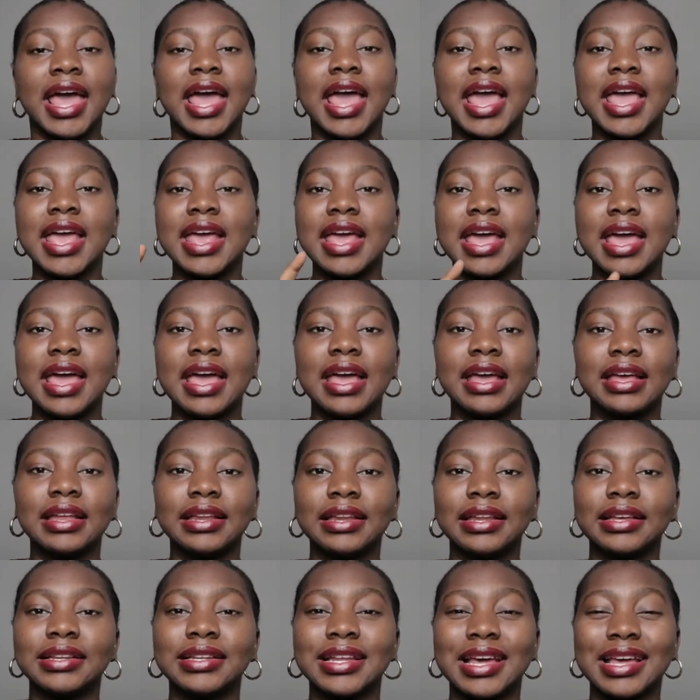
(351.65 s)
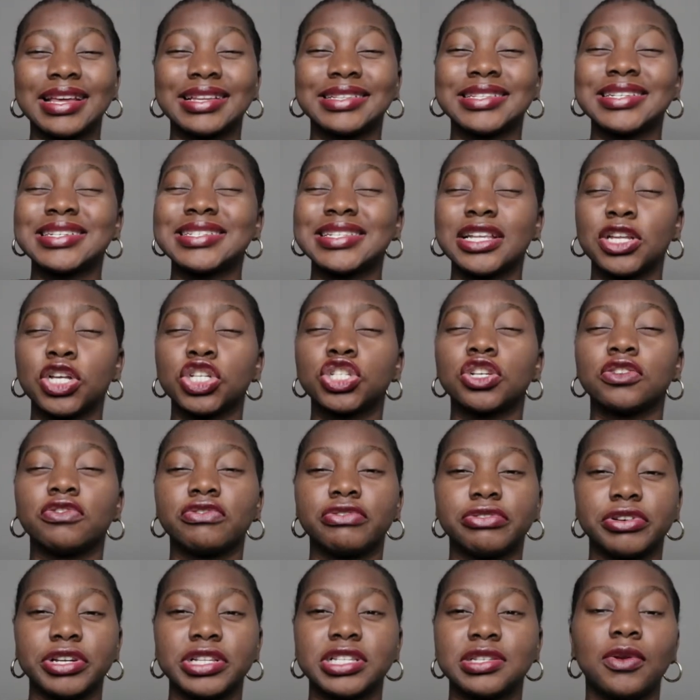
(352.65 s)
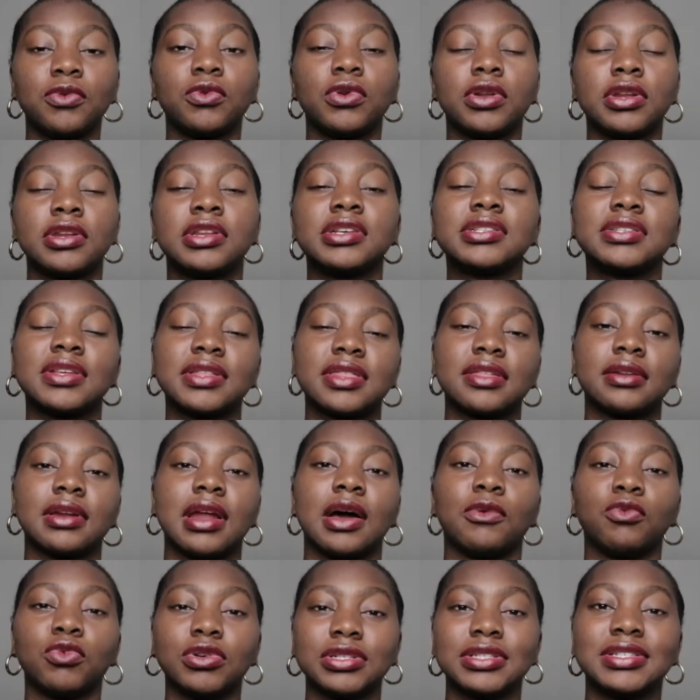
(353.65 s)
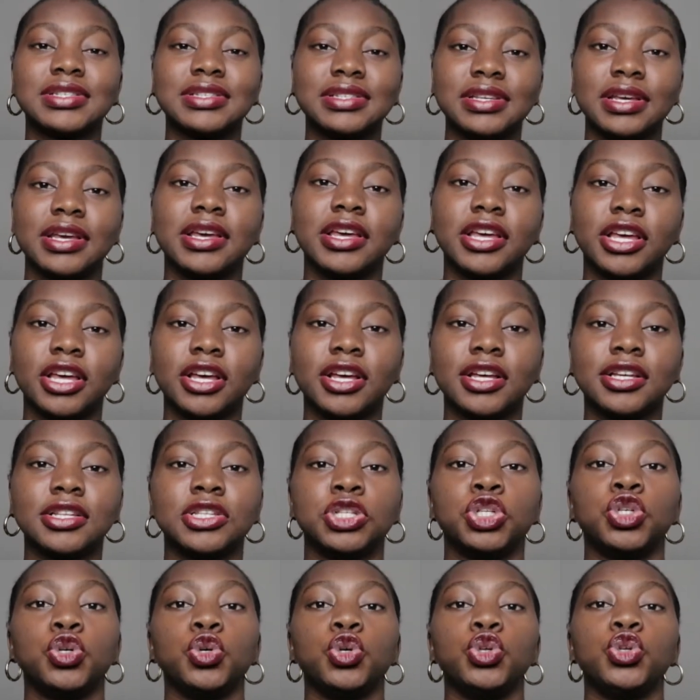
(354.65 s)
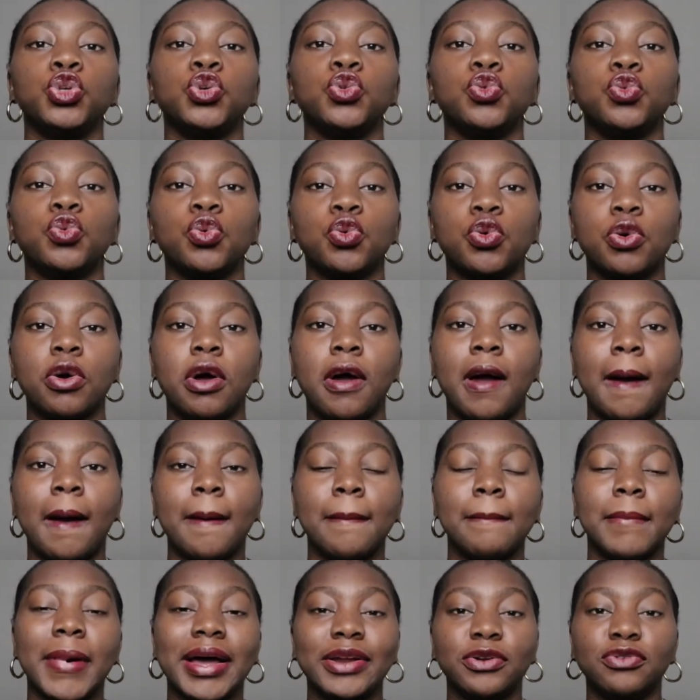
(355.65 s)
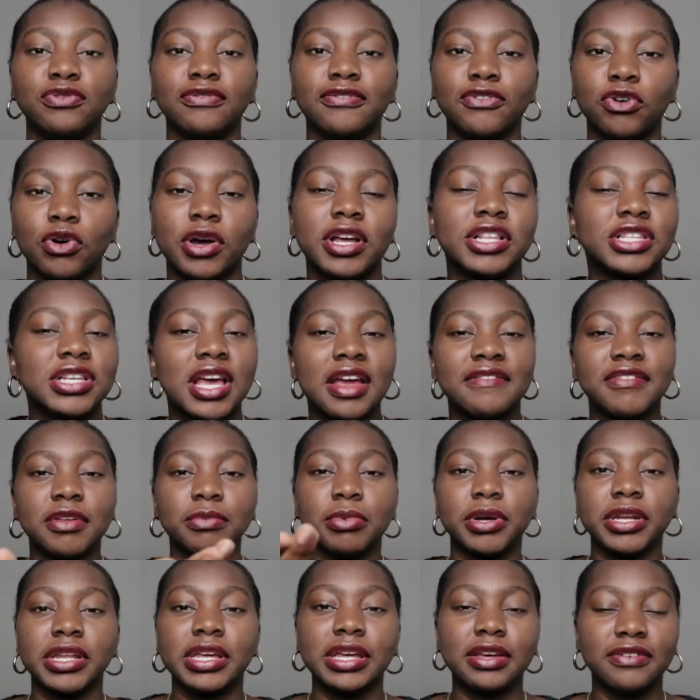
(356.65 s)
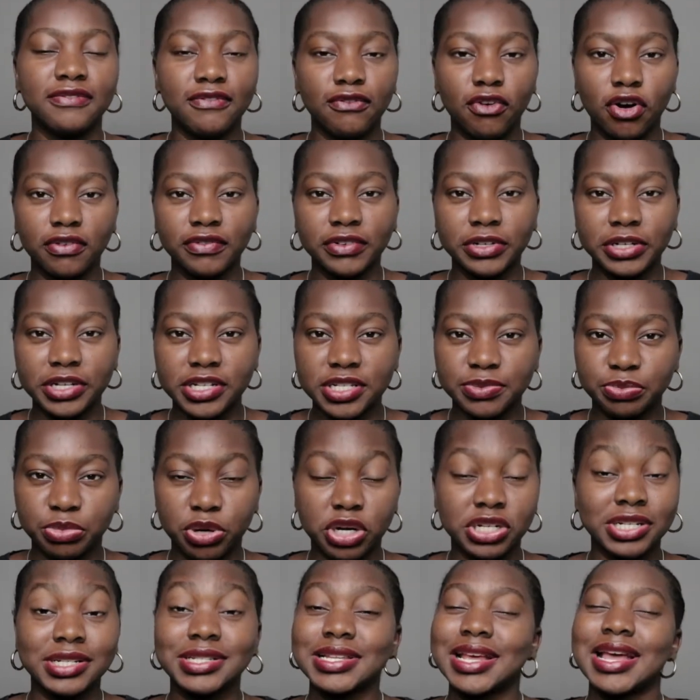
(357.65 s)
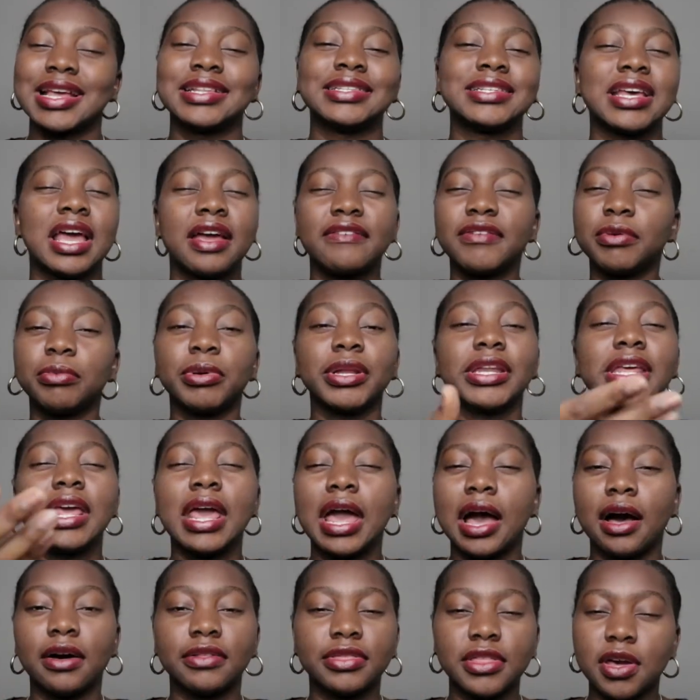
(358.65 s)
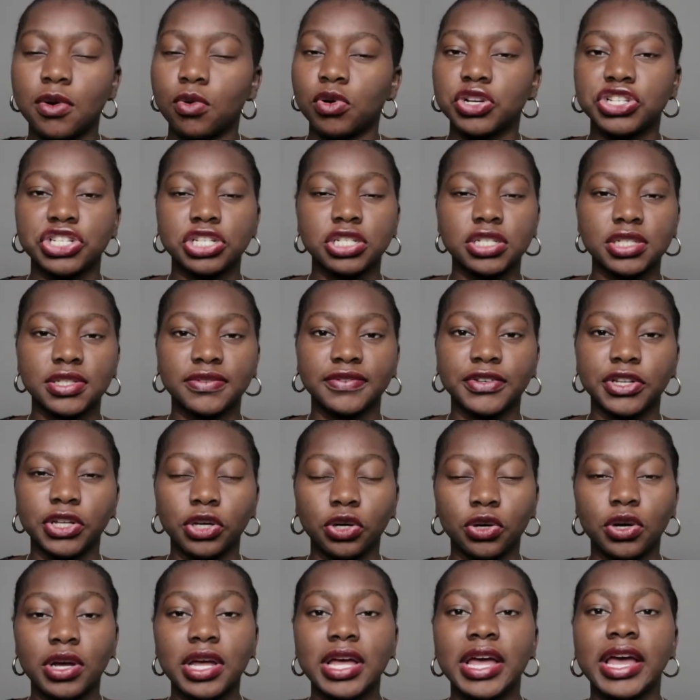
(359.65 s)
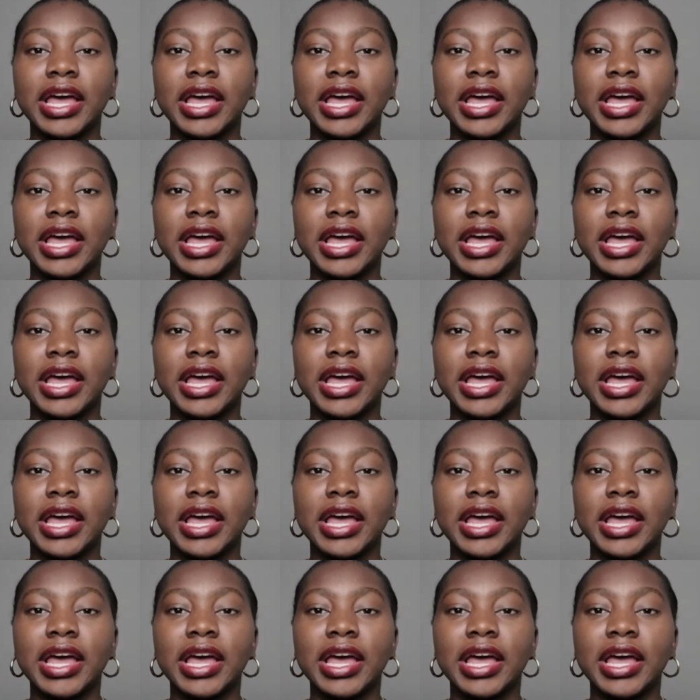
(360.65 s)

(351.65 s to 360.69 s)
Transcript: And it takes a lot of grit. And this is the thing I want to say to you, Manuvo, and to everybody involved in this project, and to everybody out there watching this video.